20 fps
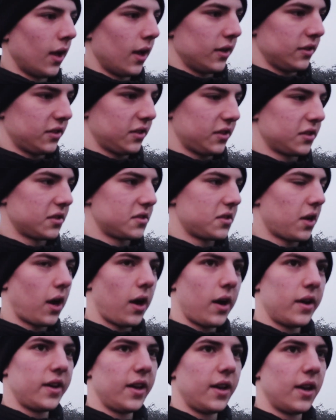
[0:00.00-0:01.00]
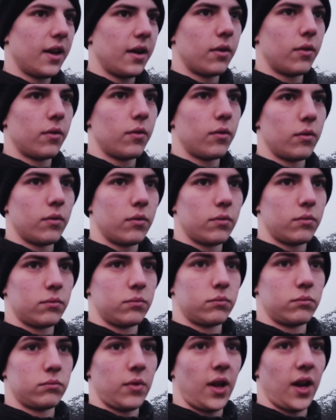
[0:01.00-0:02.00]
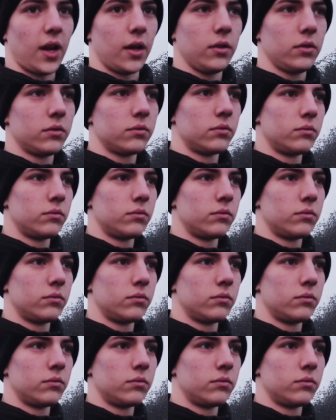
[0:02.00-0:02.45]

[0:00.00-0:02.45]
It's is a tiny little, hello,